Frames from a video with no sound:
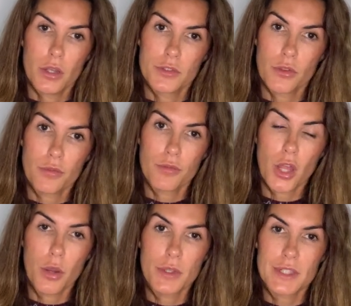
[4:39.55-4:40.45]
so the
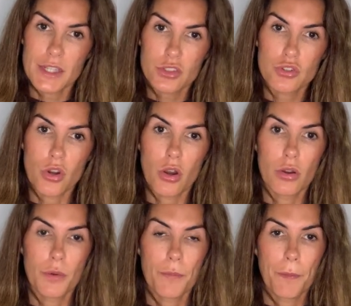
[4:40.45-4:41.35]
flow is less
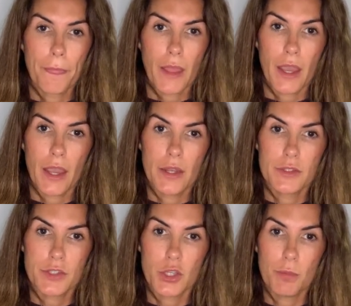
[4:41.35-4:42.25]
strong,
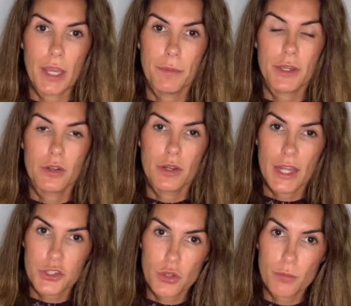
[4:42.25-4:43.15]
and so your baby can
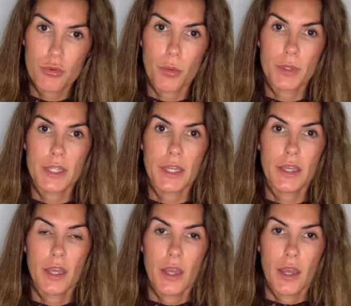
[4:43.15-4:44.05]
latch on properly,
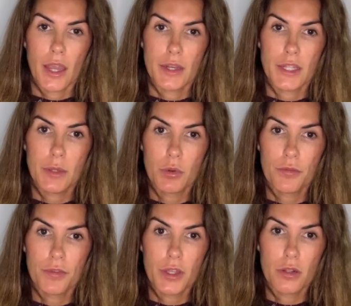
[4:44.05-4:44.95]
and he will
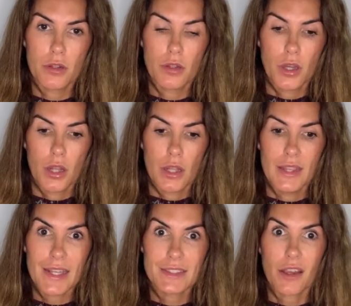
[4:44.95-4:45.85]
feel
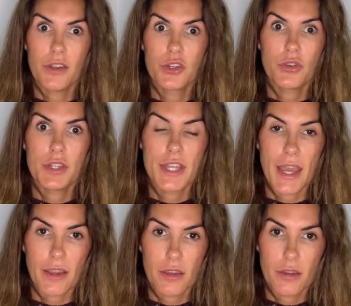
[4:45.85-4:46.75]
less under attack,